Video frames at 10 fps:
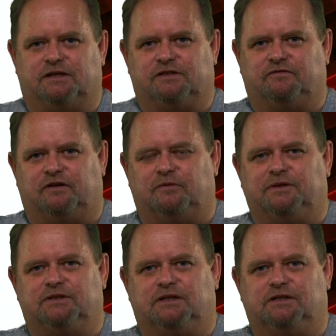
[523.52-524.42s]

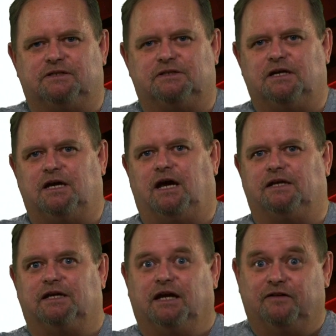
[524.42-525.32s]
developing teachers,
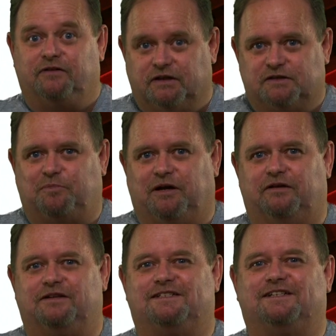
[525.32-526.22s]
as even
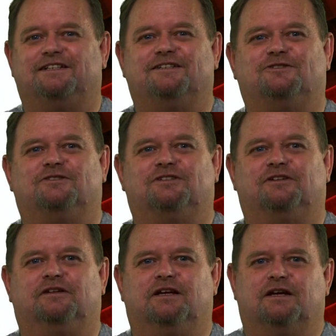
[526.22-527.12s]
experienced teachers should
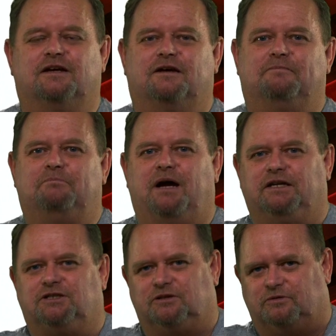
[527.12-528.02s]
do, make
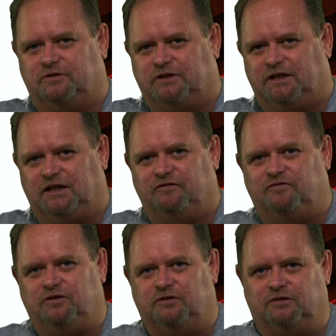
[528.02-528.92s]
sure that if
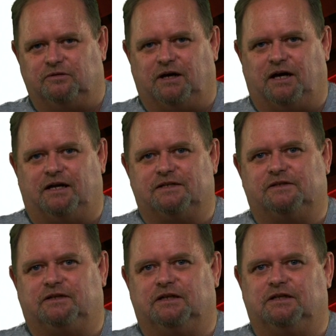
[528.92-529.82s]
you ask
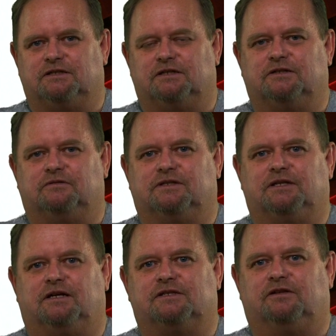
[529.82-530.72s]
the kiddies to do a
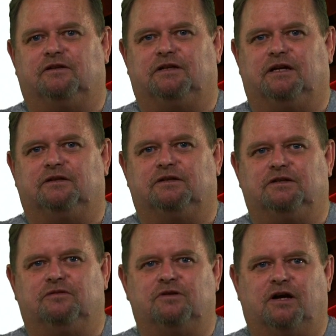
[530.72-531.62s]
task like that, that
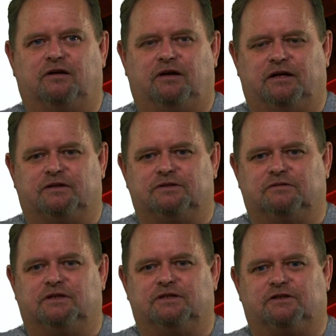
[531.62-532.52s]
you know how to do
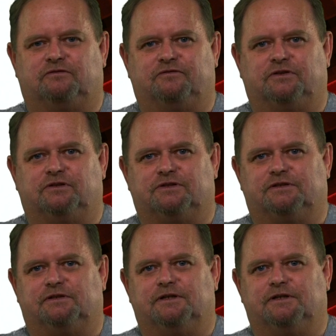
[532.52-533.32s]
it yourself first.